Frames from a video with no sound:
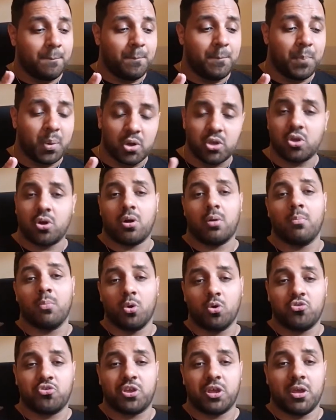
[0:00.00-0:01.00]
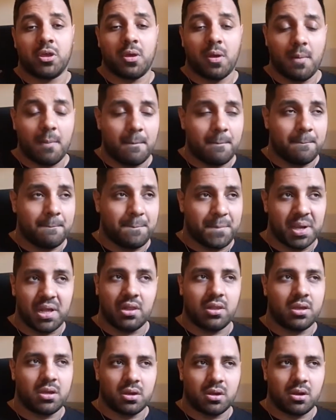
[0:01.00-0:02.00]
But you're a
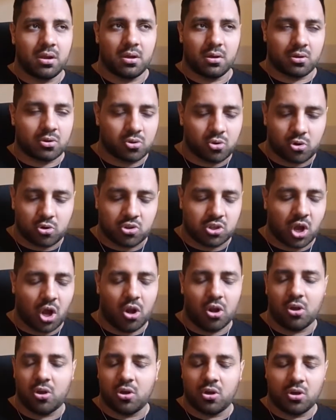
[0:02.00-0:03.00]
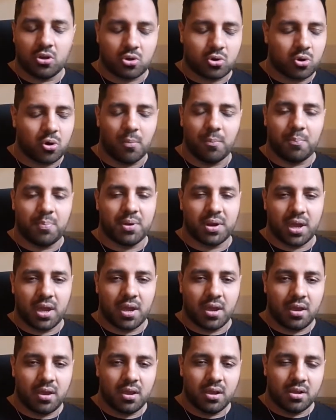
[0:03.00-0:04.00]
multi-billion-dollar company.
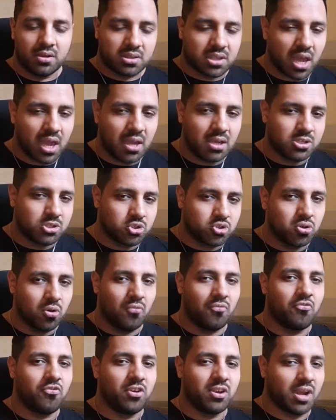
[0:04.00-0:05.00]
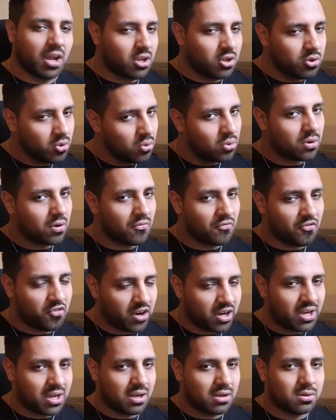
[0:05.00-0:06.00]
There is something that you can
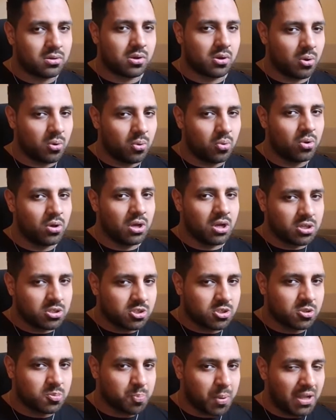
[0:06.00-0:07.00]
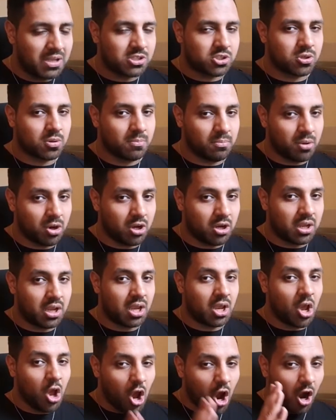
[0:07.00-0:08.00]
freaking do to spend some
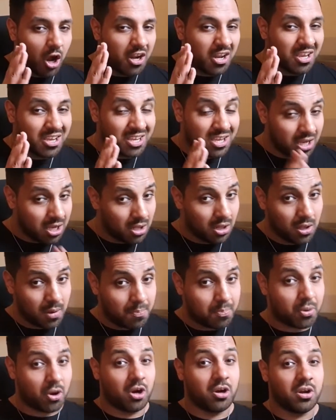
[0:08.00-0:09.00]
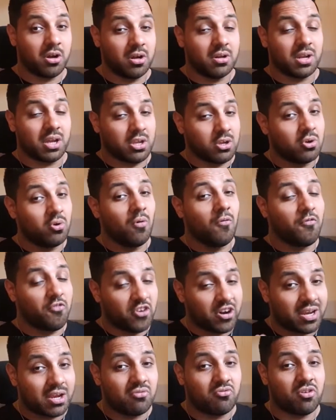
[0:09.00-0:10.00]
money on a yearly product that you
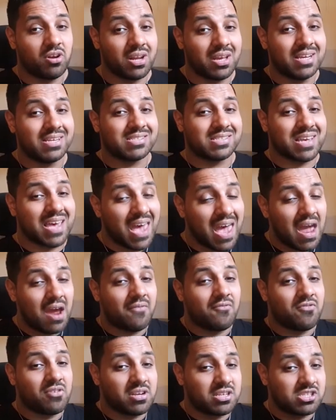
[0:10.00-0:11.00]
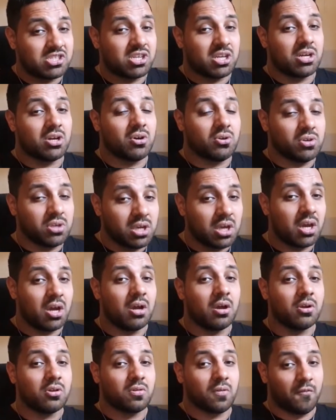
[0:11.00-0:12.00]
freaking release every single
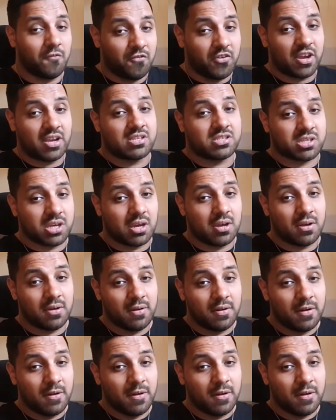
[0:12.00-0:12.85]
year to fix it.